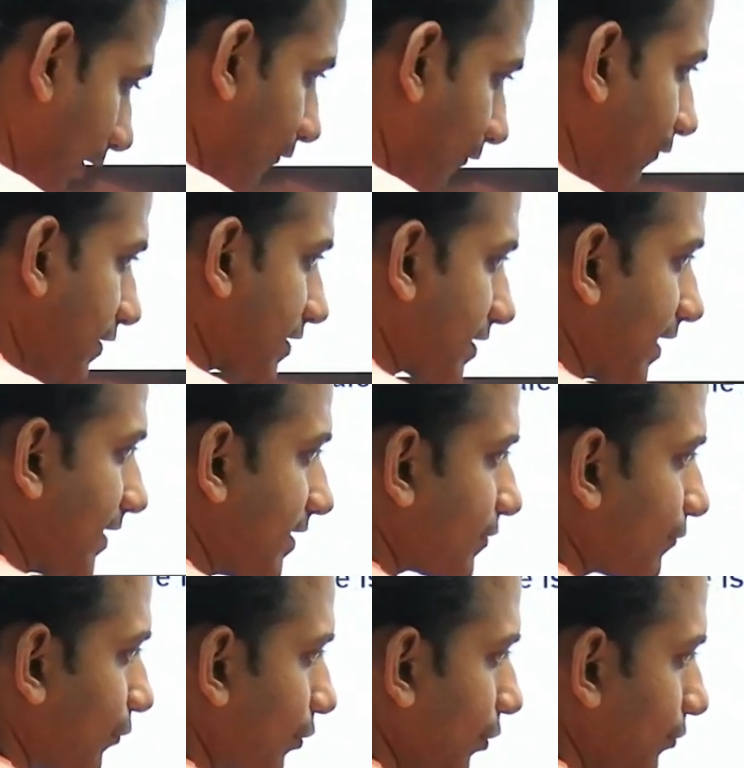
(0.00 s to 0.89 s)

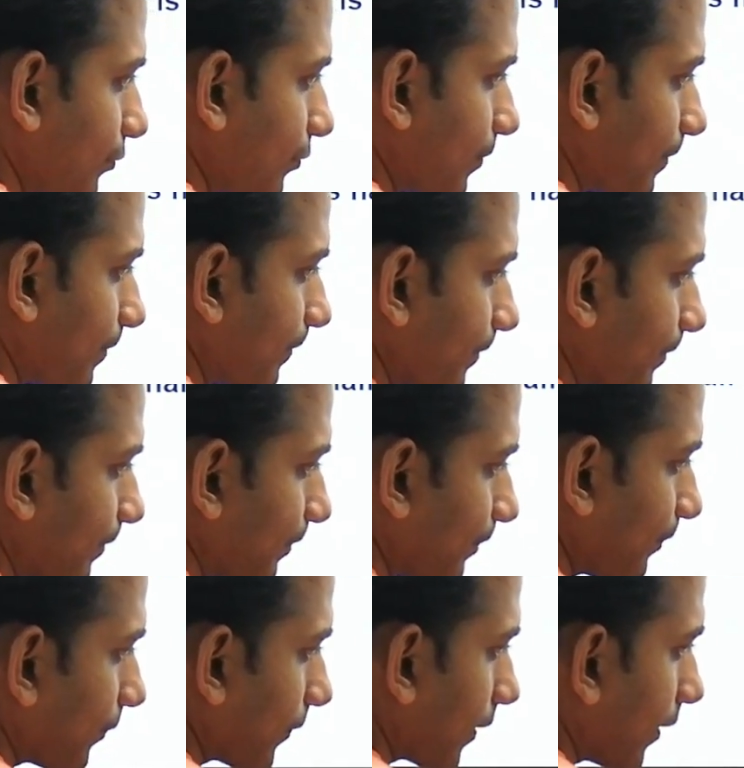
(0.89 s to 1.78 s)
emphasize for you
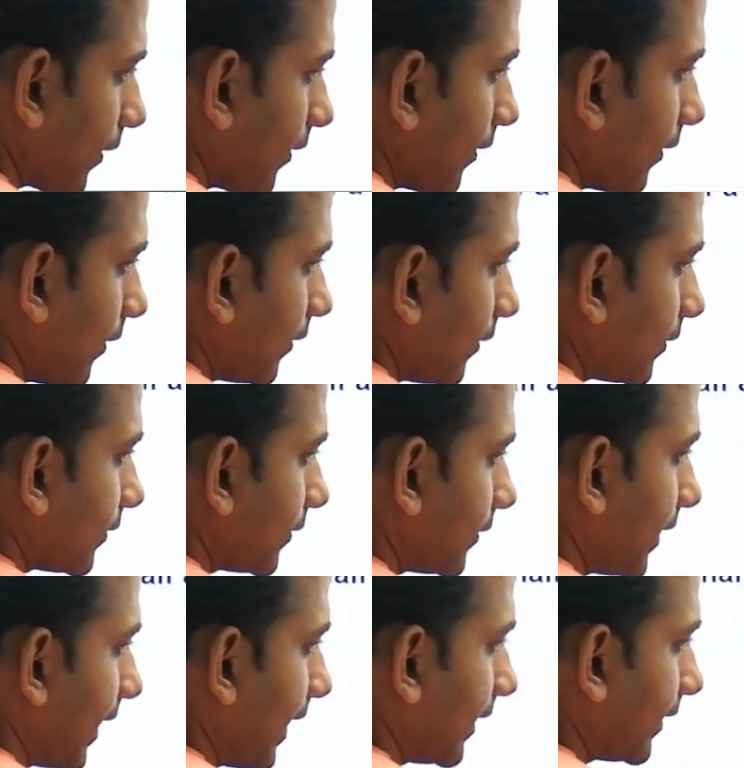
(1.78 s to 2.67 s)

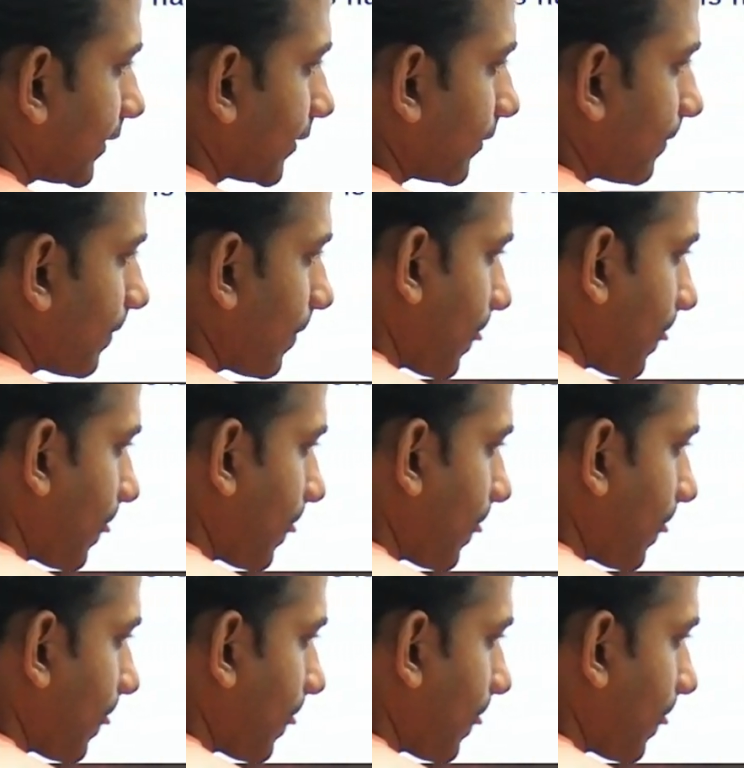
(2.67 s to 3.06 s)
that